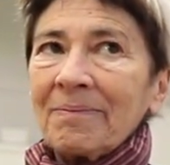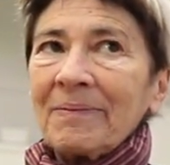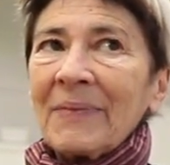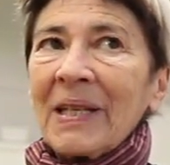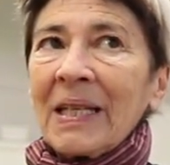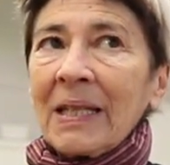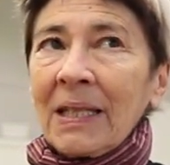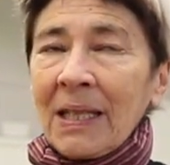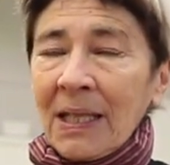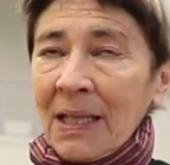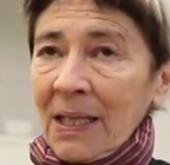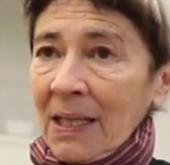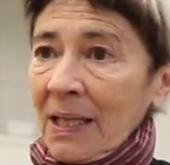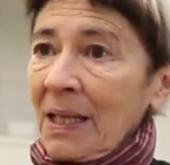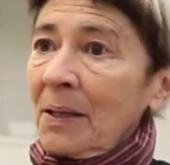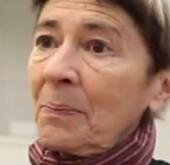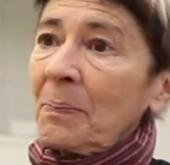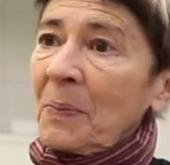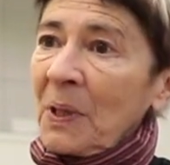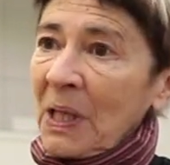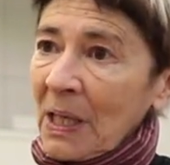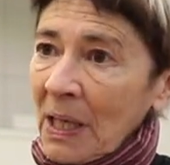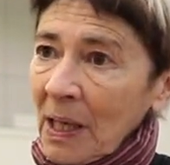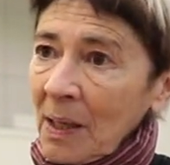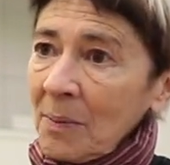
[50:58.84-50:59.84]
it
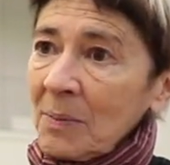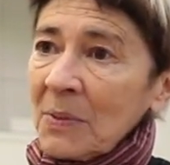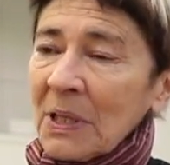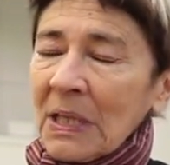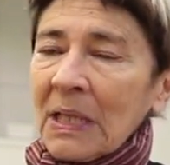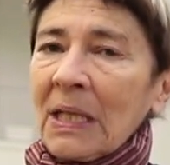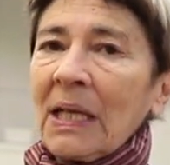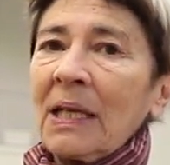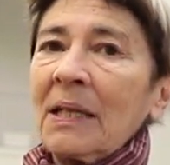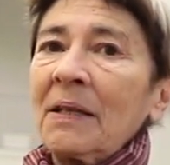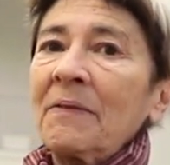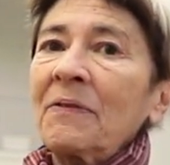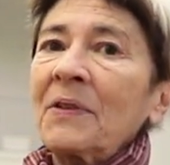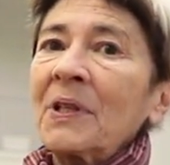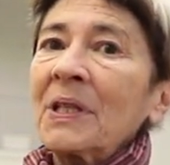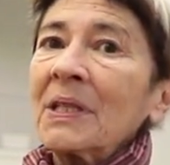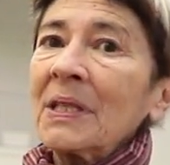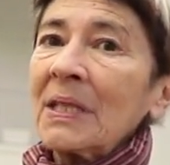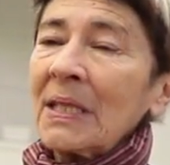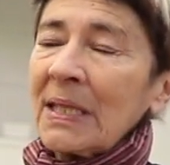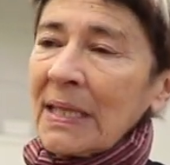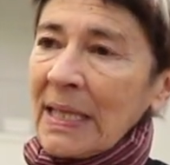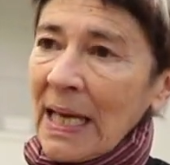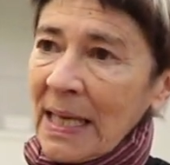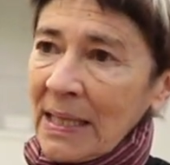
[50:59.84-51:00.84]
becomes a kind of
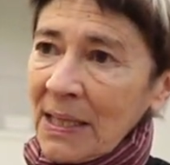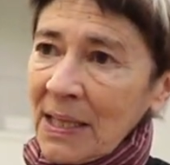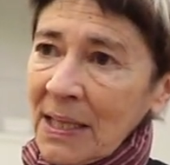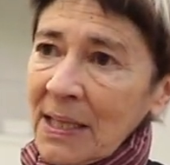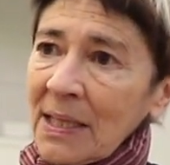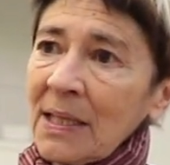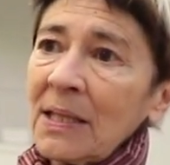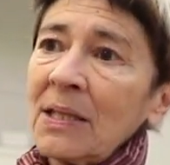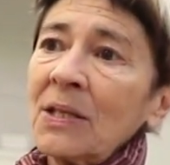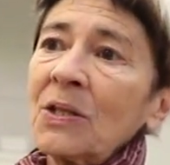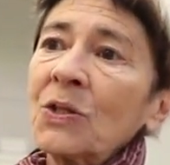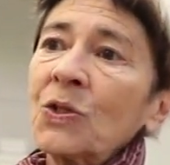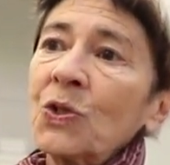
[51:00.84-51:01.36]
consensus